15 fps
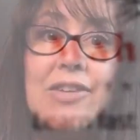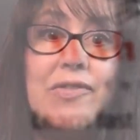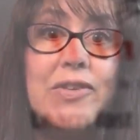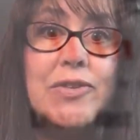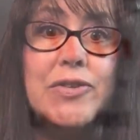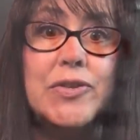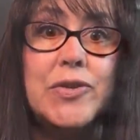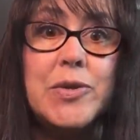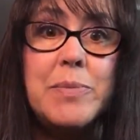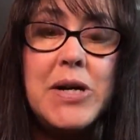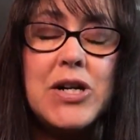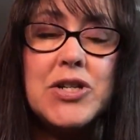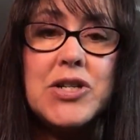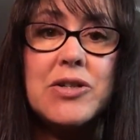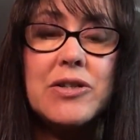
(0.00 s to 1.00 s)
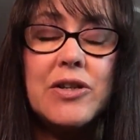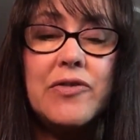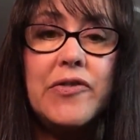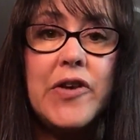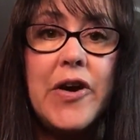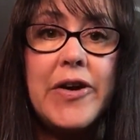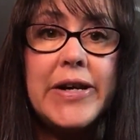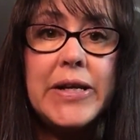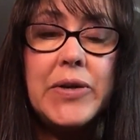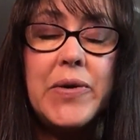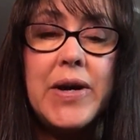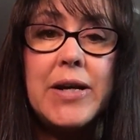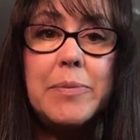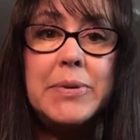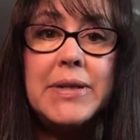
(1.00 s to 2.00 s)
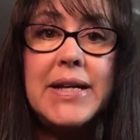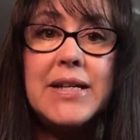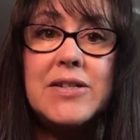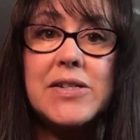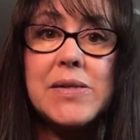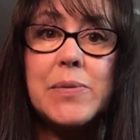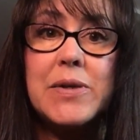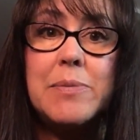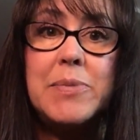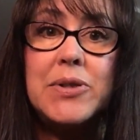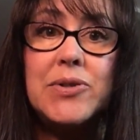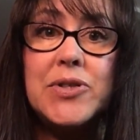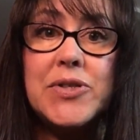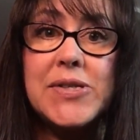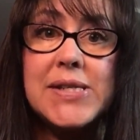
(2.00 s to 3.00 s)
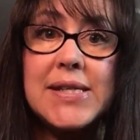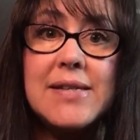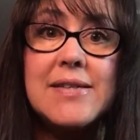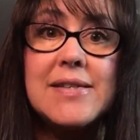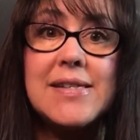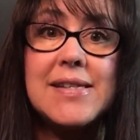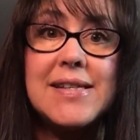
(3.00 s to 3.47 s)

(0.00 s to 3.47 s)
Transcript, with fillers: If you're new to Mahjong or if you already know how to play and just want to build your skills,